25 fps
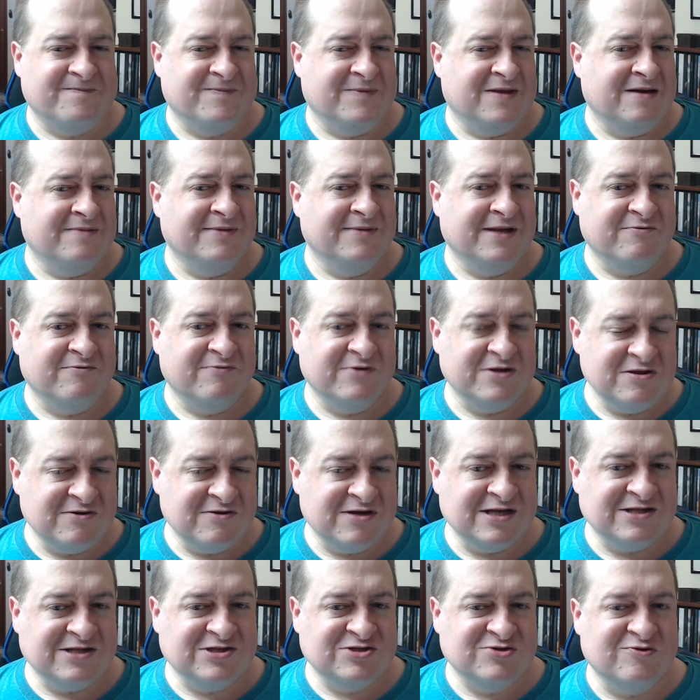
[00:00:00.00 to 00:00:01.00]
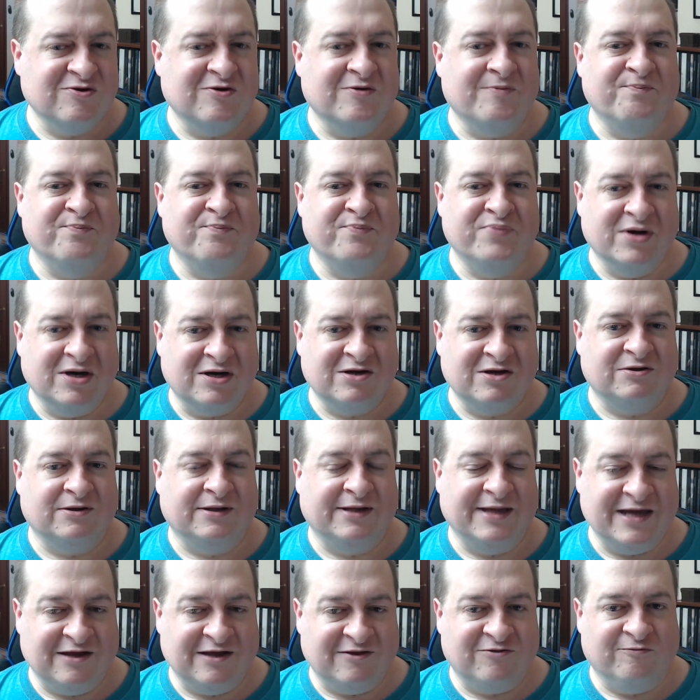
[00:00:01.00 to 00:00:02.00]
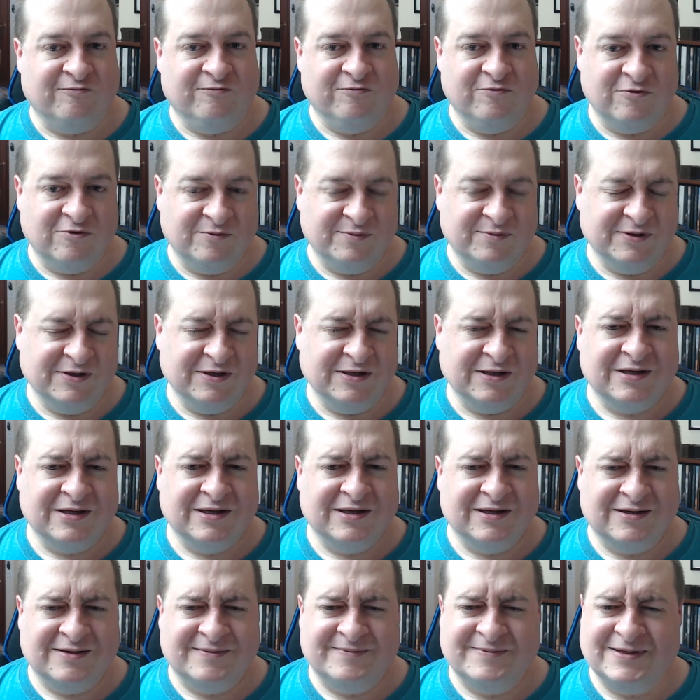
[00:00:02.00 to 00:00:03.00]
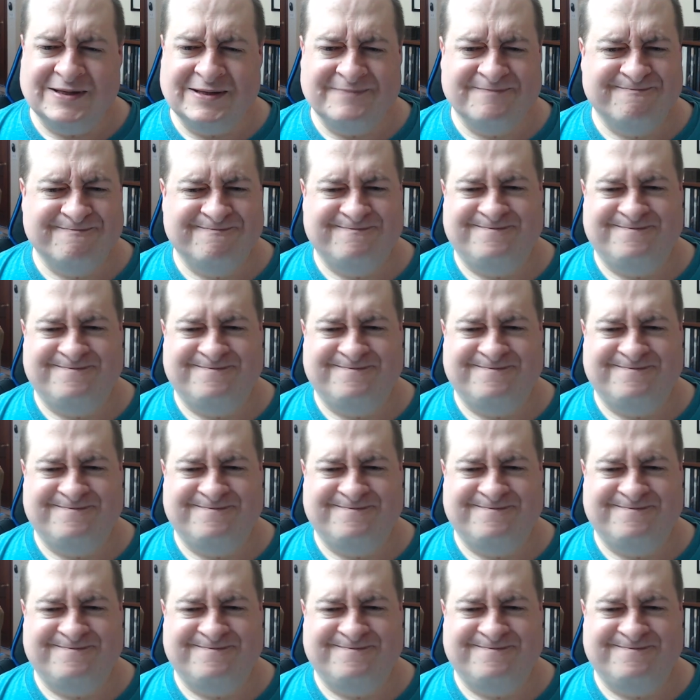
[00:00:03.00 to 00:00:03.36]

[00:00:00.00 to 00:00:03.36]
I'm like, when you get to a book length rule book, I'm like,